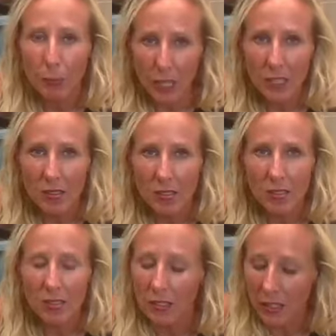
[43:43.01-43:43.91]
piece
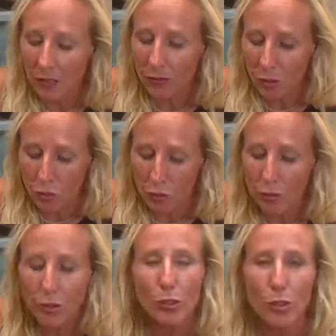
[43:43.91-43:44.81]
if the drawers
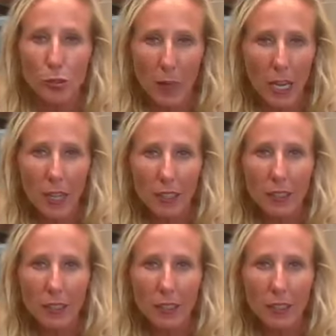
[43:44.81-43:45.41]
are too bad